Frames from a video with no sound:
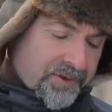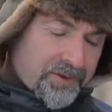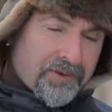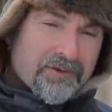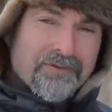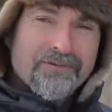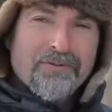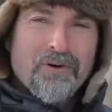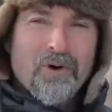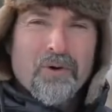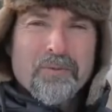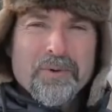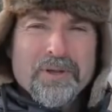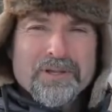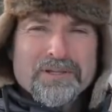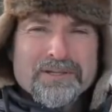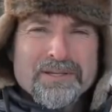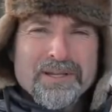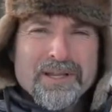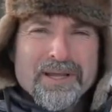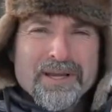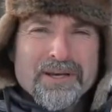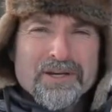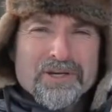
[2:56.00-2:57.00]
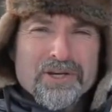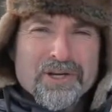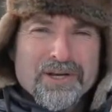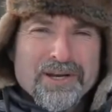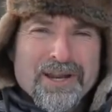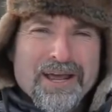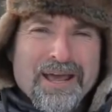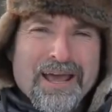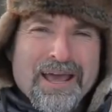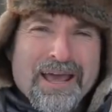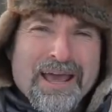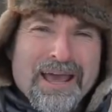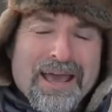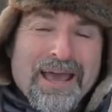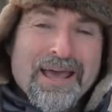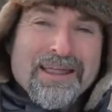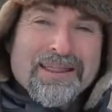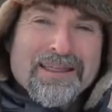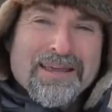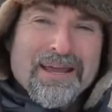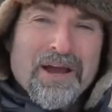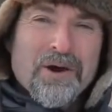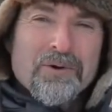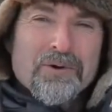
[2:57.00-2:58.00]
the foam insulation,
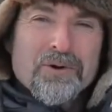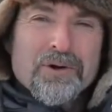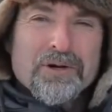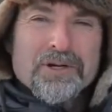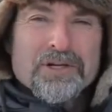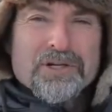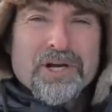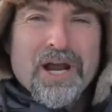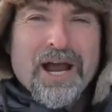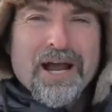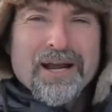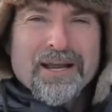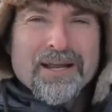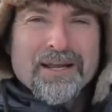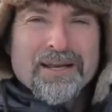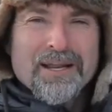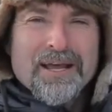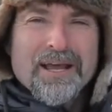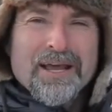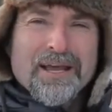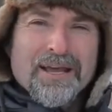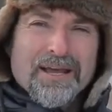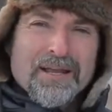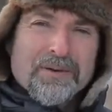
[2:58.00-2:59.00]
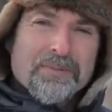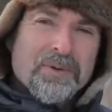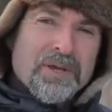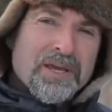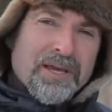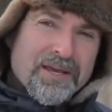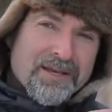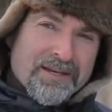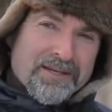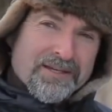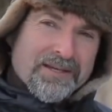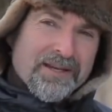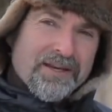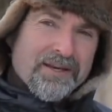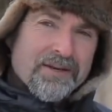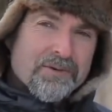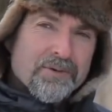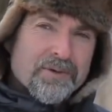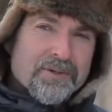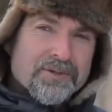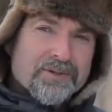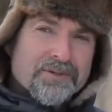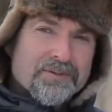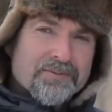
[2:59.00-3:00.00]
and the outer jacket can be
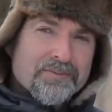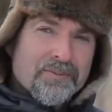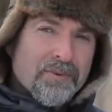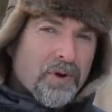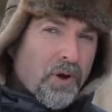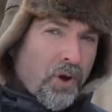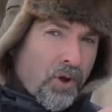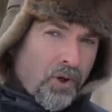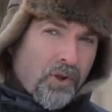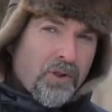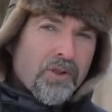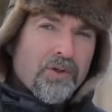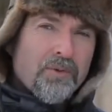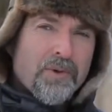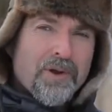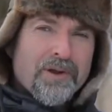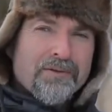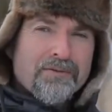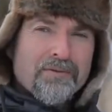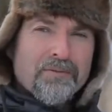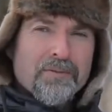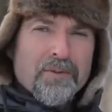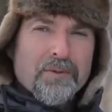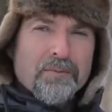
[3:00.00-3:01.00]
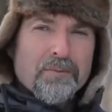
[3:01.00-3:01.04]
continuous all the way from the